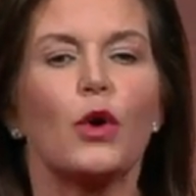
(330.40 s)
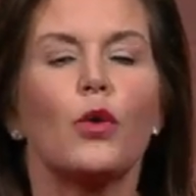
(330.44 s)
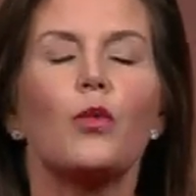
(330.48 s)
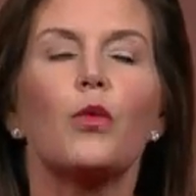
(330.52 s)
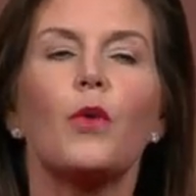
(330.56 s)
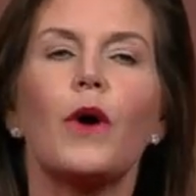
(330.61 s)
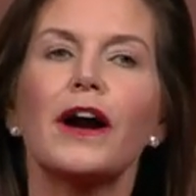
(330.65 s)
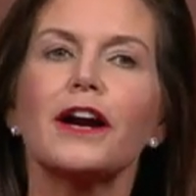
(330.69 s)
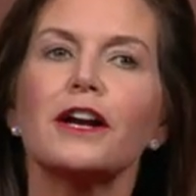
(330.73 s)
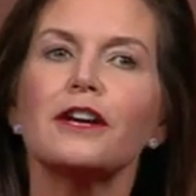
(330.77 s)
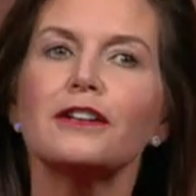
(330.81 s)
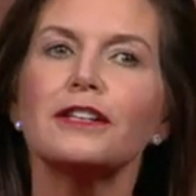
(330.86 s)

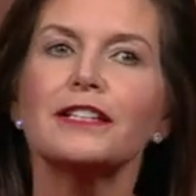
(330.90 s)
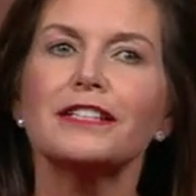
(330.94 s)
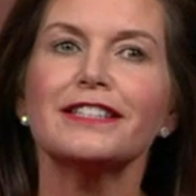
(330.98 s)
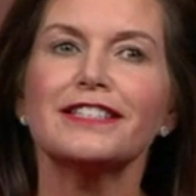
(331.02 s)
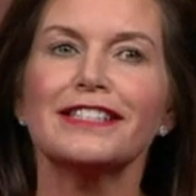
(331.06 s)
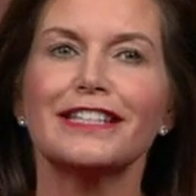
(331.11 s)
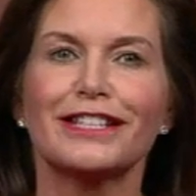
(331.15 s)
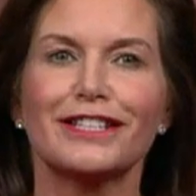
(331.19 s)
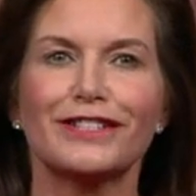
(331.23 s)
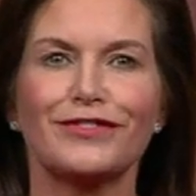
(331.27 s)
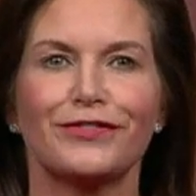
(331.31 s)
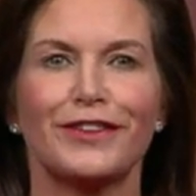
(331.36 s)
Wireless
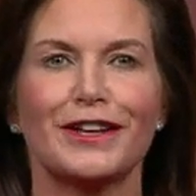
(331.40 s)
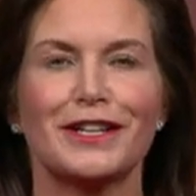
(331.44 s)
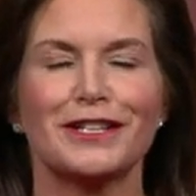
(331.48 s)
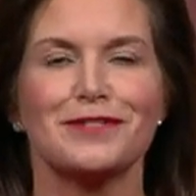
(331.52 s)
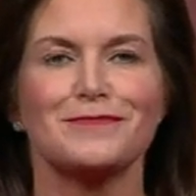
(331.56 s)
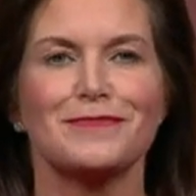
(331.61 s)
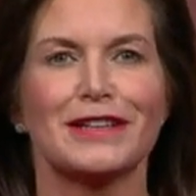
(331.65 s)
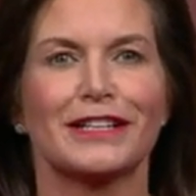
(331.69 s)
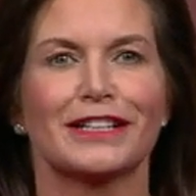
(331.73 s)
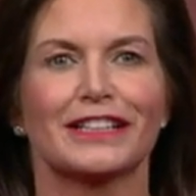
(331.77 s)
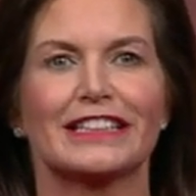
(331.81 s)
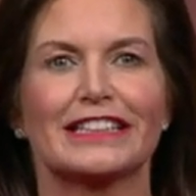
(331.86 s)
is
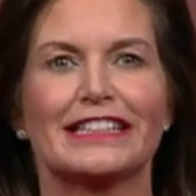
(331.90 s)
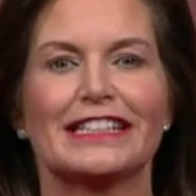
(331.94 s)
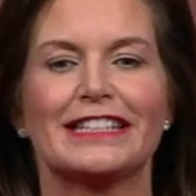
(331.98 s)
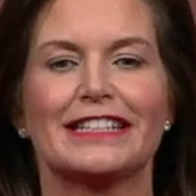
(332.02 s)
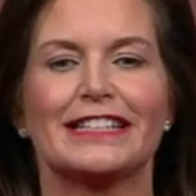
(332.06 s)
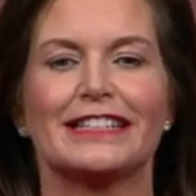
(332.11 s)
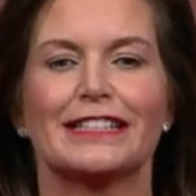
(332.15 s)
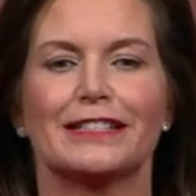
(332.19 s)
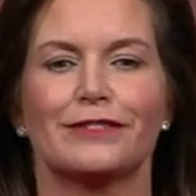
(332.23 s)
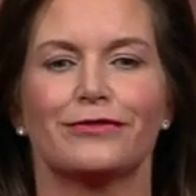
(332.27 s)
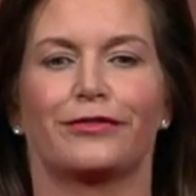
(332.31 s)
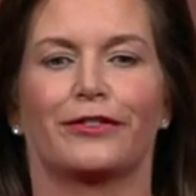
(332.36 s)
fundamentally
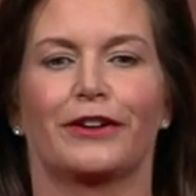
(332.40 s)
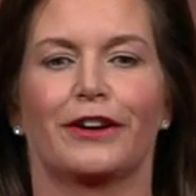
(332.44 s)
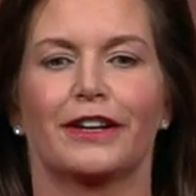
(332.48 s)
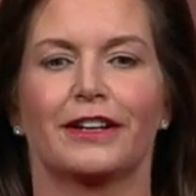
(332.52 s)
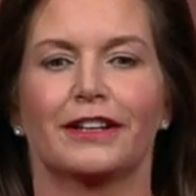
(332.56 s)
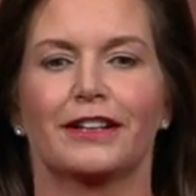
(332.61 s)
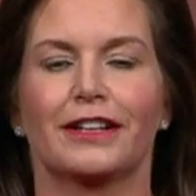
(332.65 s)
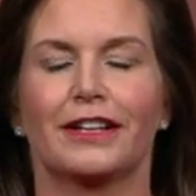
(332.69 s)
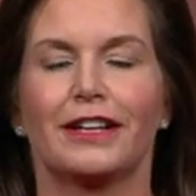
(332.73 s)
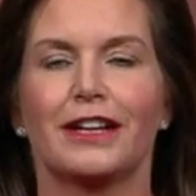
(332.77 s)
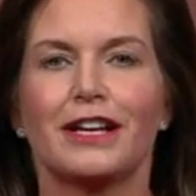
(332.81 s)
different.